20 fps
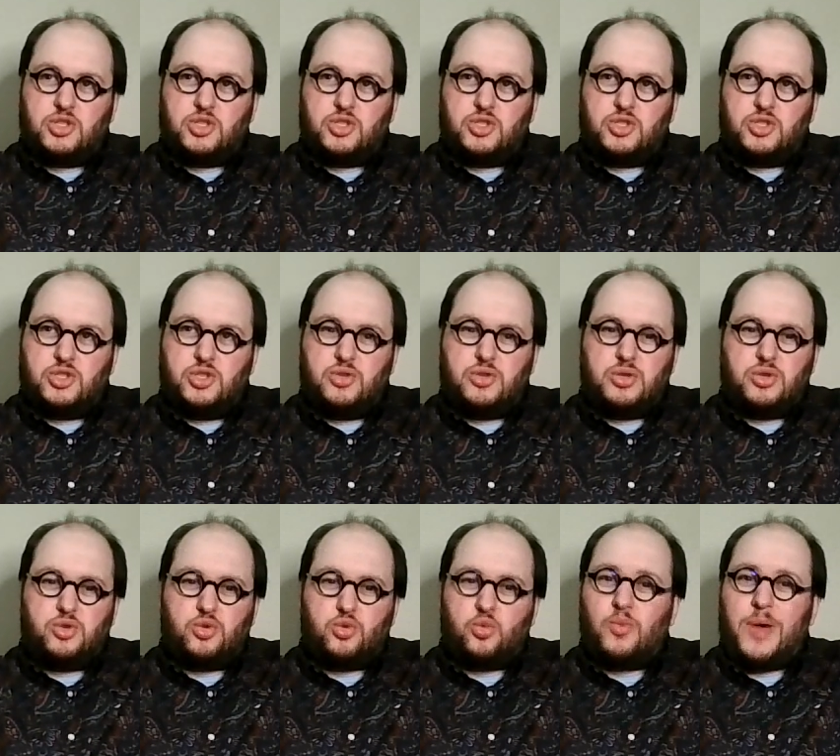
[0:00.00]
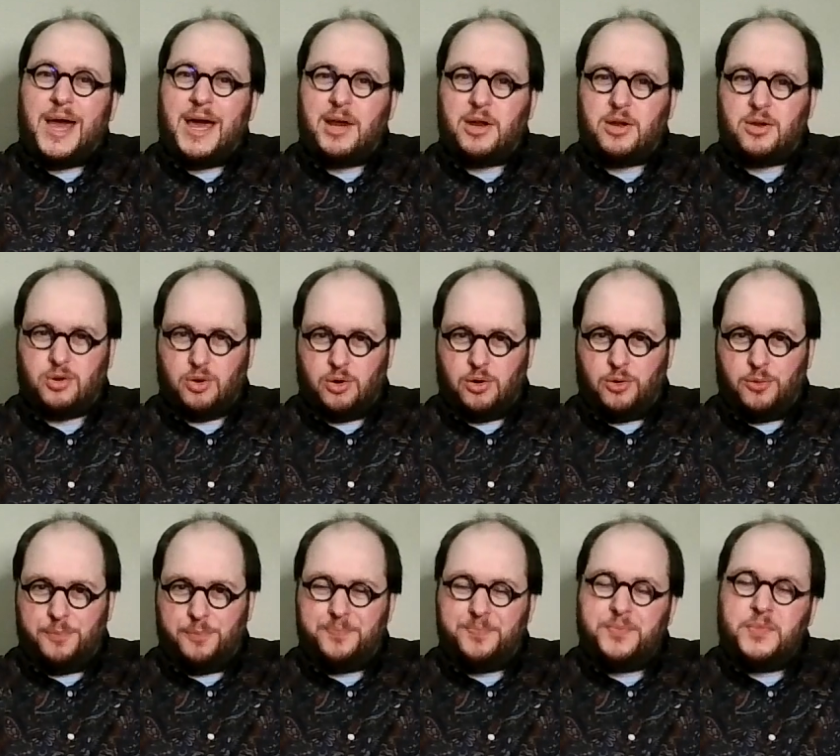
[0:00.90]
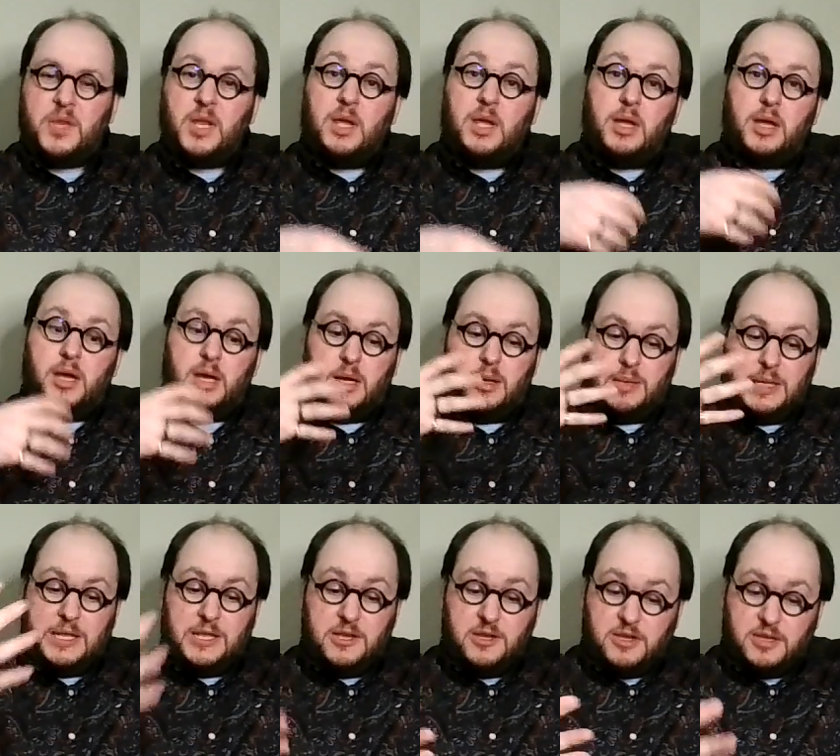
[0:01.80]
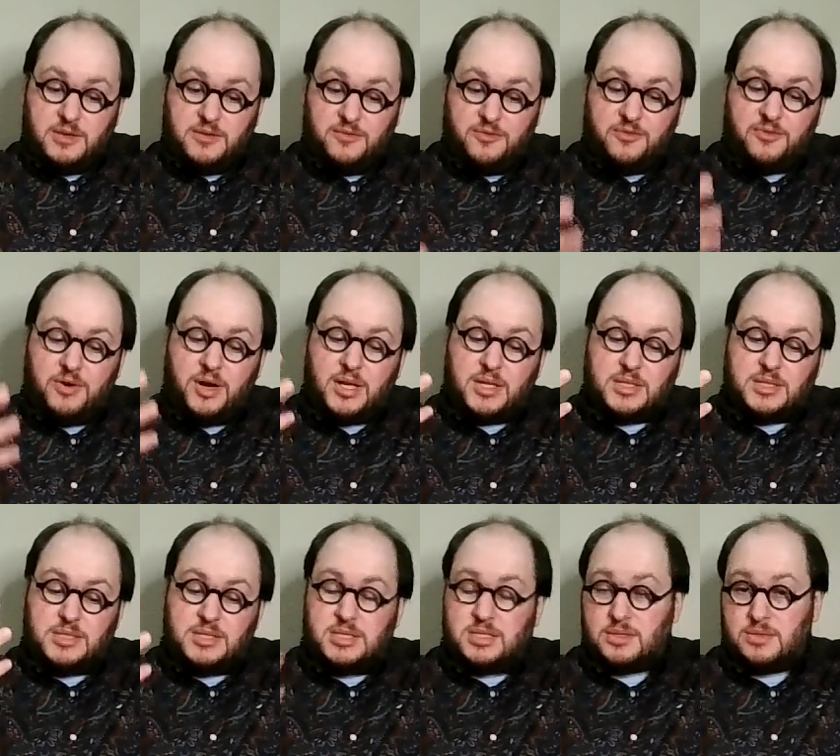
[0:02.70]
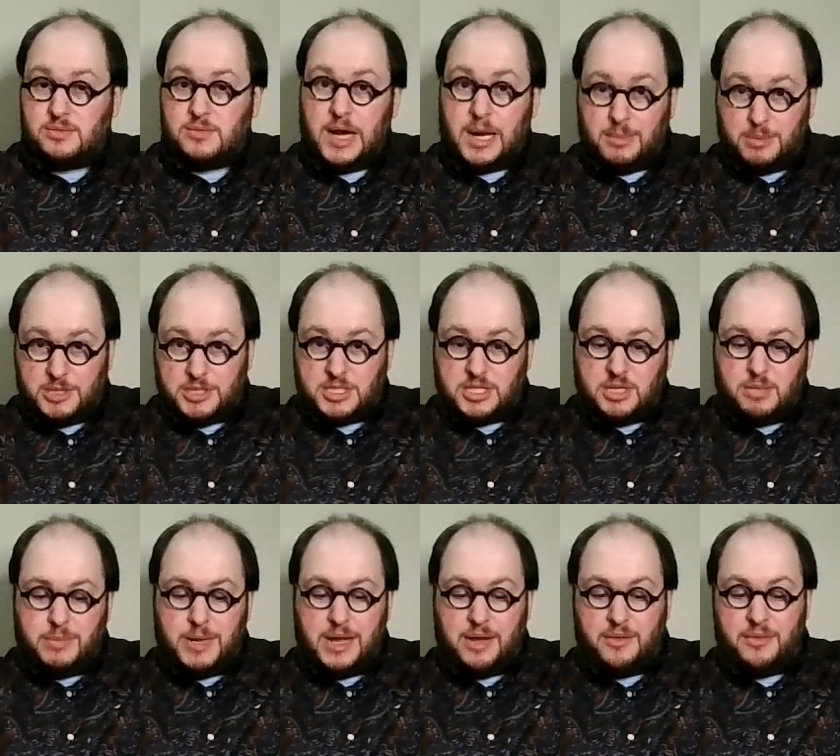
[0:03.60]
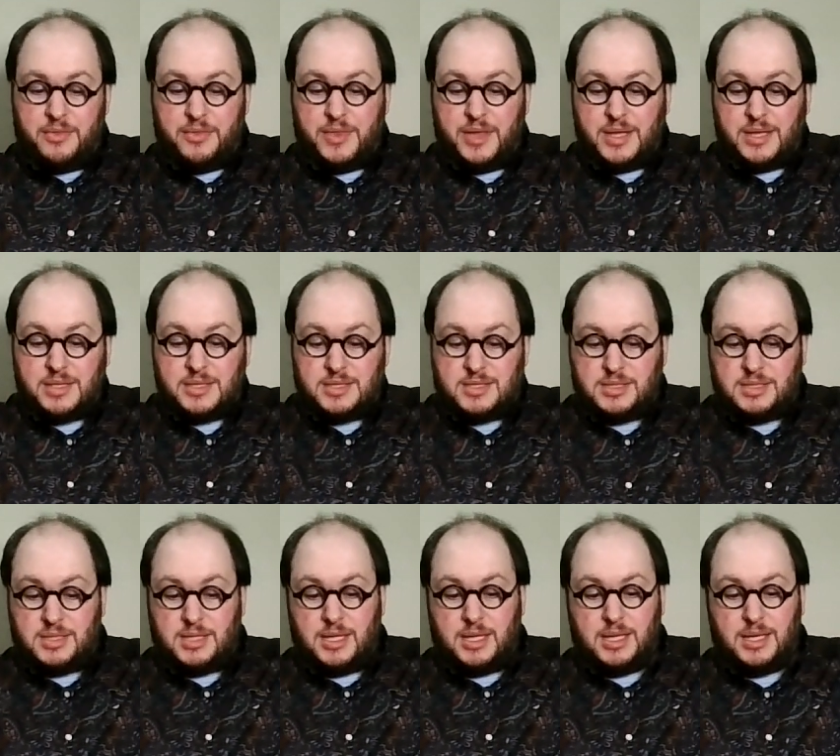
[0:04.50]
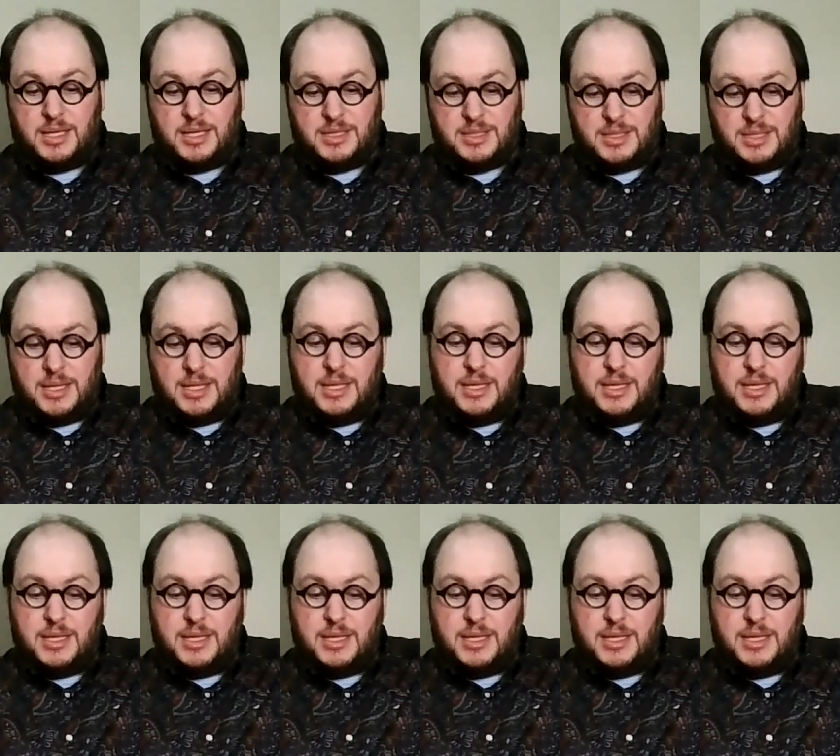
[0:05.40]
student radical, uh, he confronts Robertson about this, and he